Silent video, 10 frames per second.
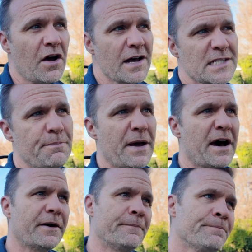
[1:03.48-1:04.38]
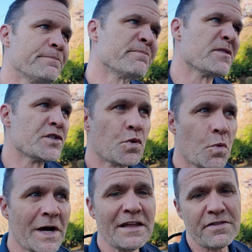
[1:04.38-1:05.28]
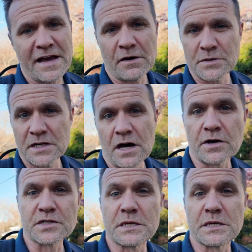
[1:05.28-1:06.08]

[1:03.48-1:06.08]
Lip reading: costs about $20,000